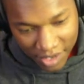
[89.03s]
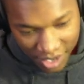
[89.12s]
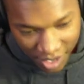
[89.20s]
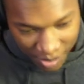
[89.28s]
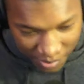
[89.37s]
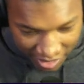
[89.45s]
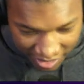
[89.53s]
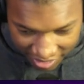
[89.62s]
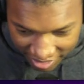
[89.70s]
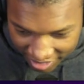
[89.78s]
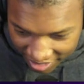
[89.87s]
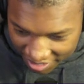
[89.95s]
Oh
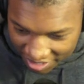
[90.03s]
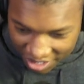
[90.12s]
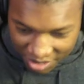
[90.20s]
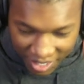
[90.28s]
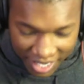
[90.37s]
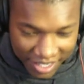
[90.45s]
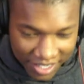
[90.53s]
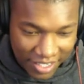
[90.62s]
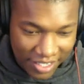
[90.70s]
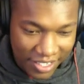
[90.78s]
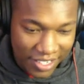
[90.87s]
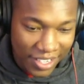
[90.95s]
my goodness
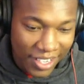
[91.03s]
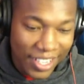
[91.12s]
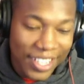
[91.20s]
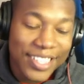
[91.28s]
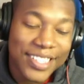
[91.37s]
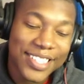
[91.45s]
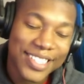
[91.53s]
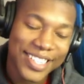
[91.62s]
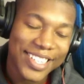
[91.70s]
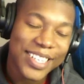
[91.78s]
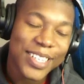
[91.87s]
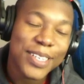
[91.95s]
gracious. It
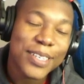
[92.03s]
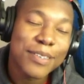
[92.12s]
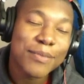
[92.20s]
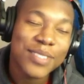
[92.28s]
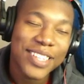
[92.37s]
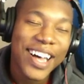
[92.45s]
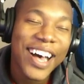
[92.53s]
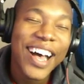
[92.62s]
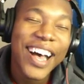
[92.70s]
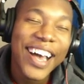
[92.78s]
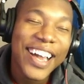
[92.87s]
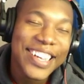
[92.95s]
seems
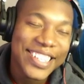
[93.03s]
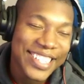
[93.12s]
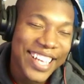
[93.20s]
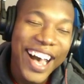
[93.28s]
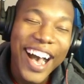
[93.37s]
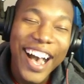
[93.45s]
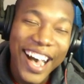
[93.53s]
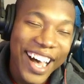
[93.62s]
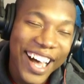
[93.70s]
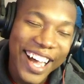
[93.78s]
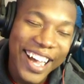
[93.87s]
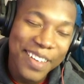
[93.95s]
like
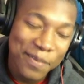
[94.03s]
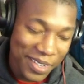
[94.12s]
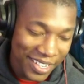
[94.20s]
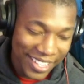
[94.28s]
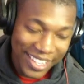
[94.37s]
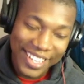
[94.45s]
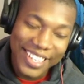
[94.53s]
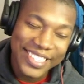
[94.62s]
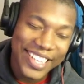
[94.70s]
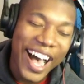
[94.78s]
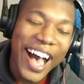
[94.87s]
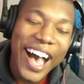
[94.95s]
time
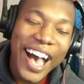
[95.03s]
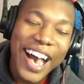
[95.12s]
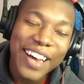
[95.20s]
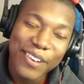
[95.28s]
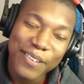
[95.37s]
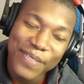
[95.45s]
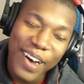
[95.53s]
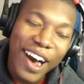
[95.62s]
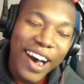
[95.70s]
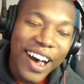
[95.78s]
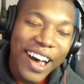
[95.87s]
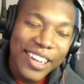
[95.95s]
is out of
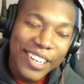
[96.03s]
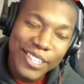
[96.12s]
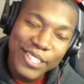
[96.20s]
our